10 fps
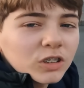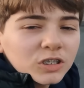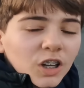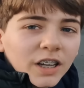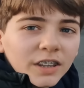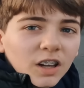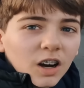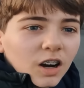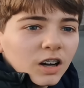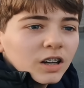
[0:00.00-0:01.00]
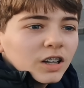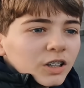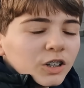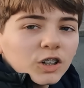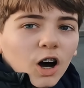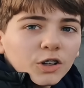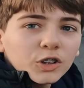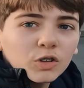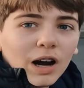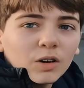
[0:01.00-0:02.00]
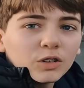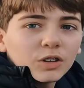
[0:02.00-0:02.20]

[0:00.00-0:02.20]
got stuck in the, you know, the underground.